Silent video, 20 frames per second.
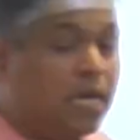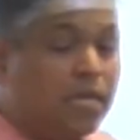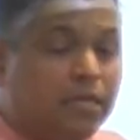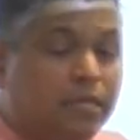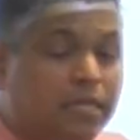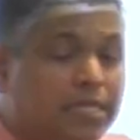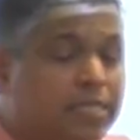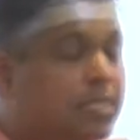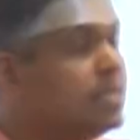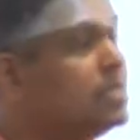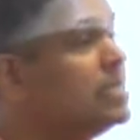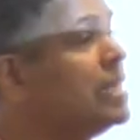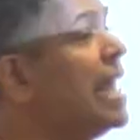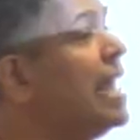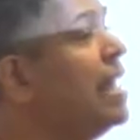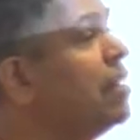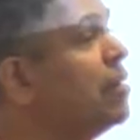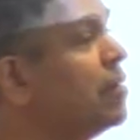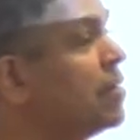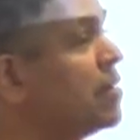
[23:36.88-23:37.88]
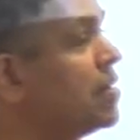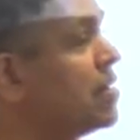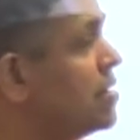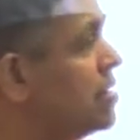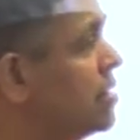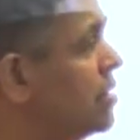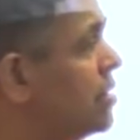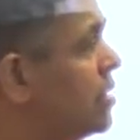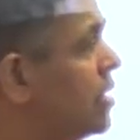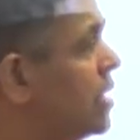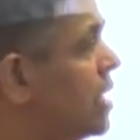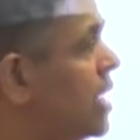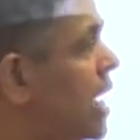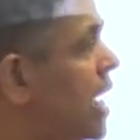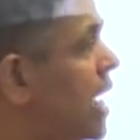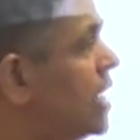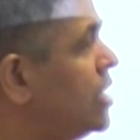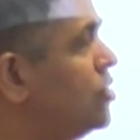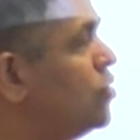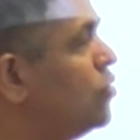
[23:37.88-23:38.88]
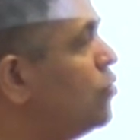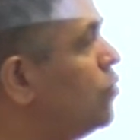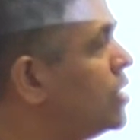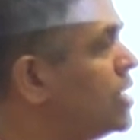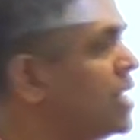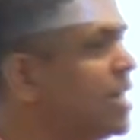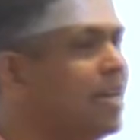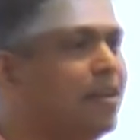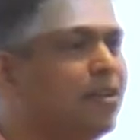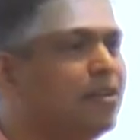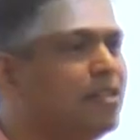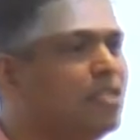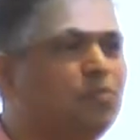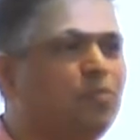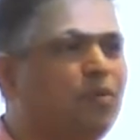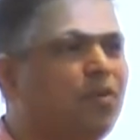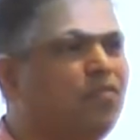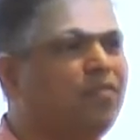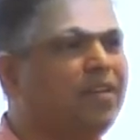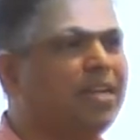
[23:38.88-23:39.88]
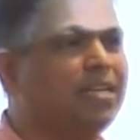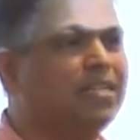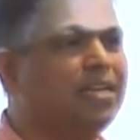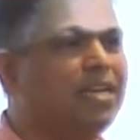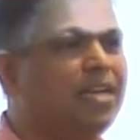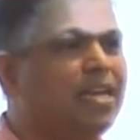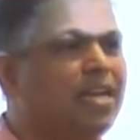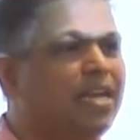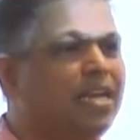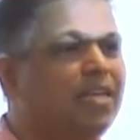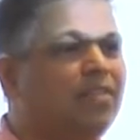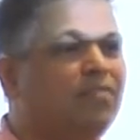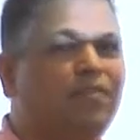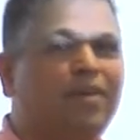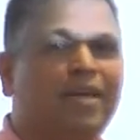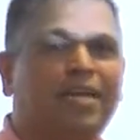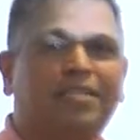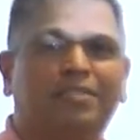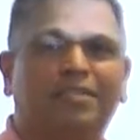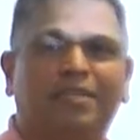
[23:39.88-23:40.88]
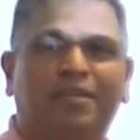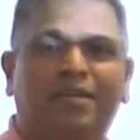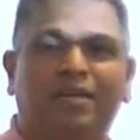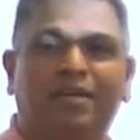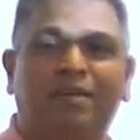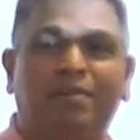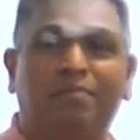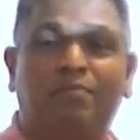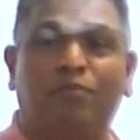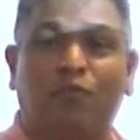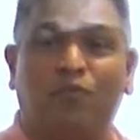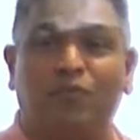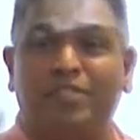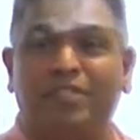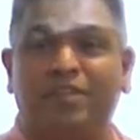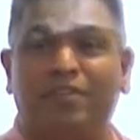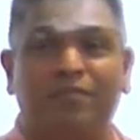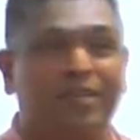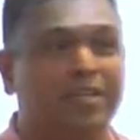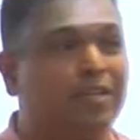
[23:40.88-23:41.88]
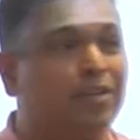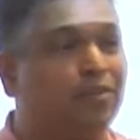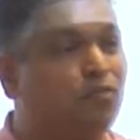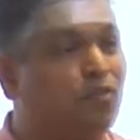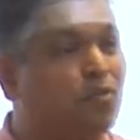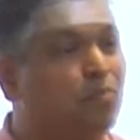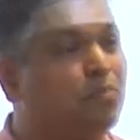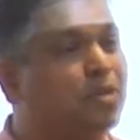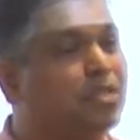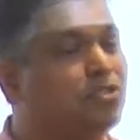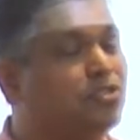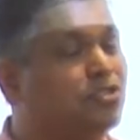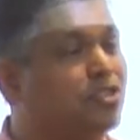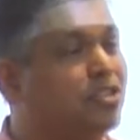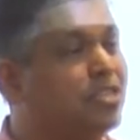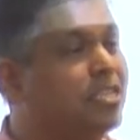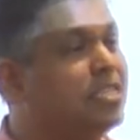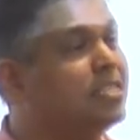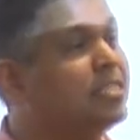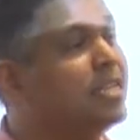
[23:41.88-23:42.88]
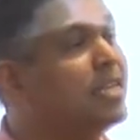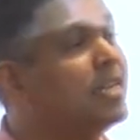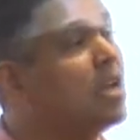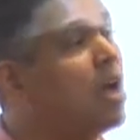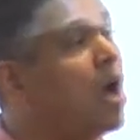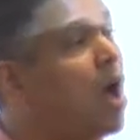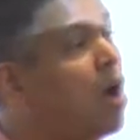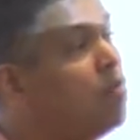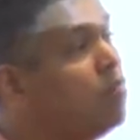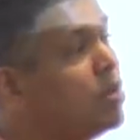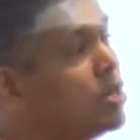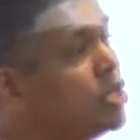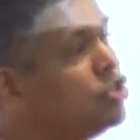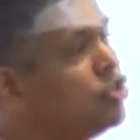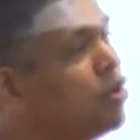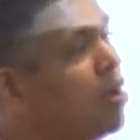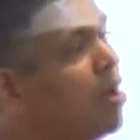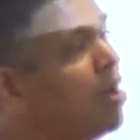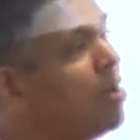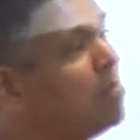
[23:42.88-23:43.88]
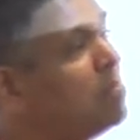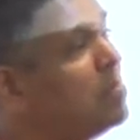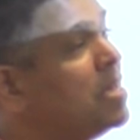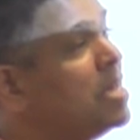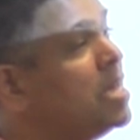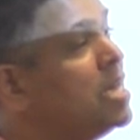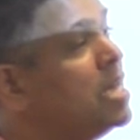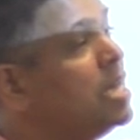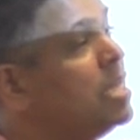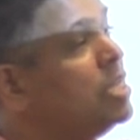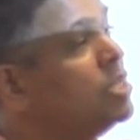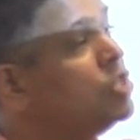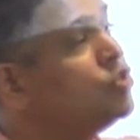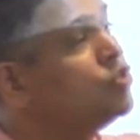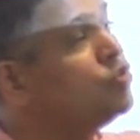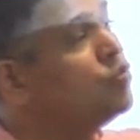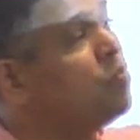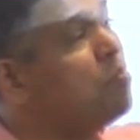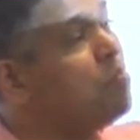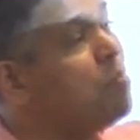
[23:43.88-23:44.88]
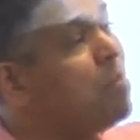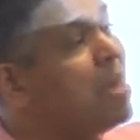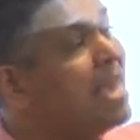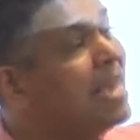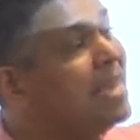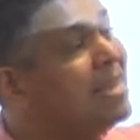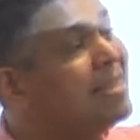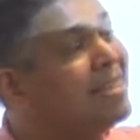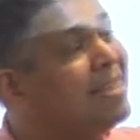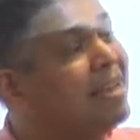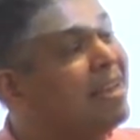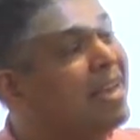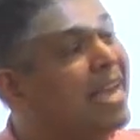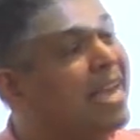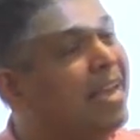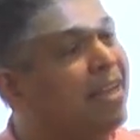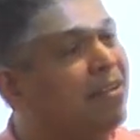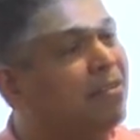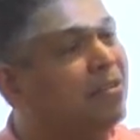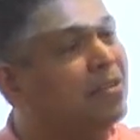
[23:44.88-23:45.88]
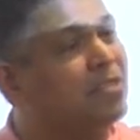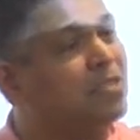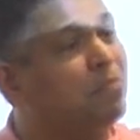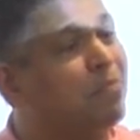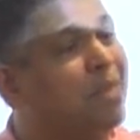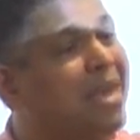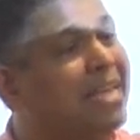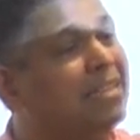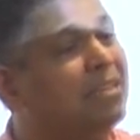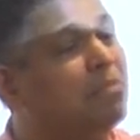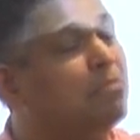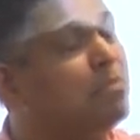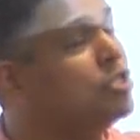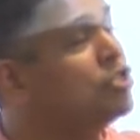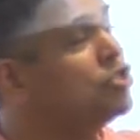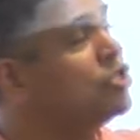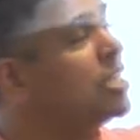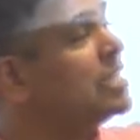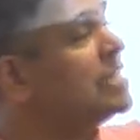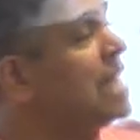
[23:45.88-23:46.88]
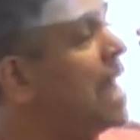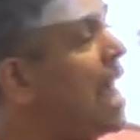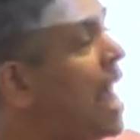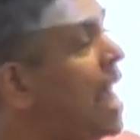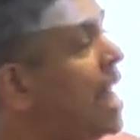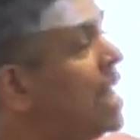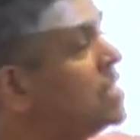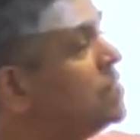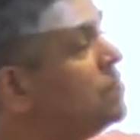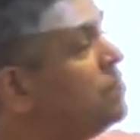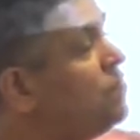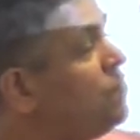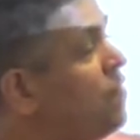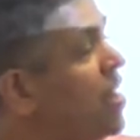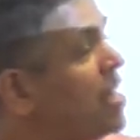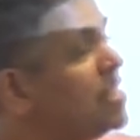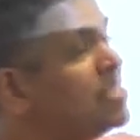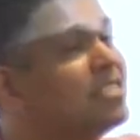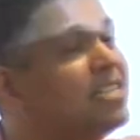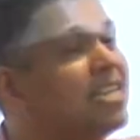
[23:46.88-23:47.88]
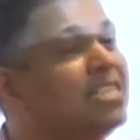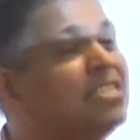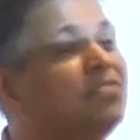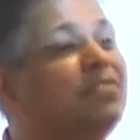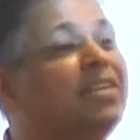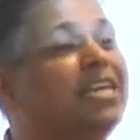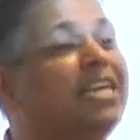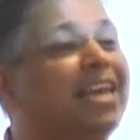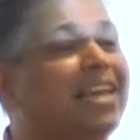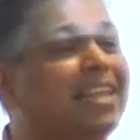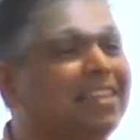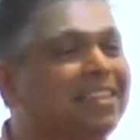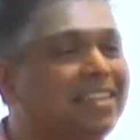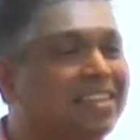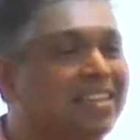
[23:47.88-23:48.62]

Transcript: This is error. And you know what? Error is perfect. In fact, Professor Wheeler from Princeton, he said, our job is to make the errors, make the mistakes as fast as we can.